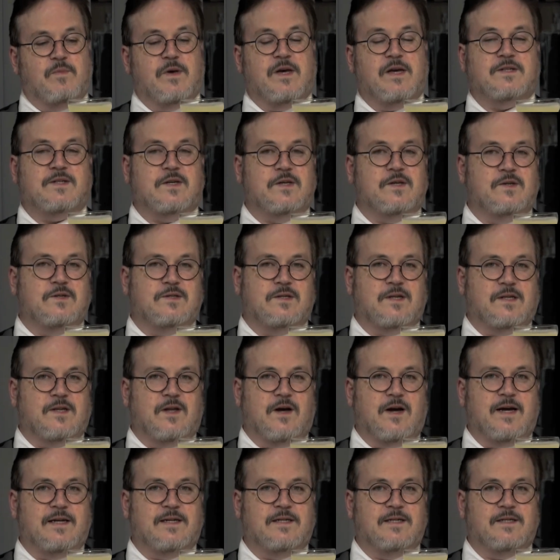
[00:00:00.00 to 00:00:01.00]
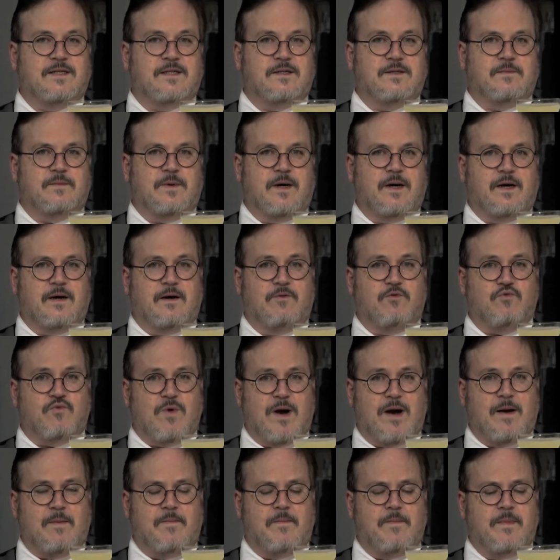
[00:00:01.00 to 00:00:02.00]
Because I used a lighter
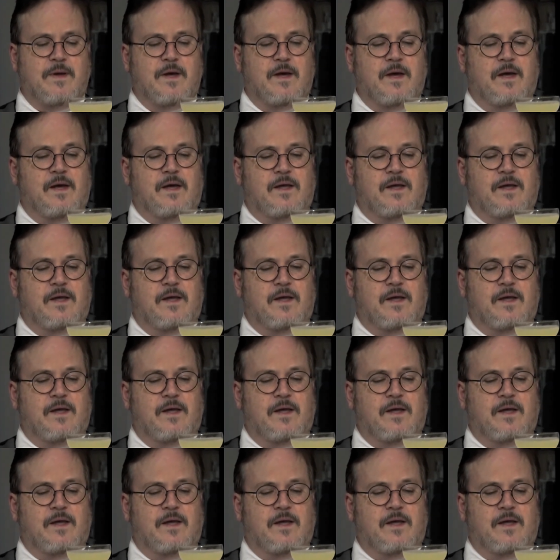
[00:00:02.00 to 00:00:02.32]
rum,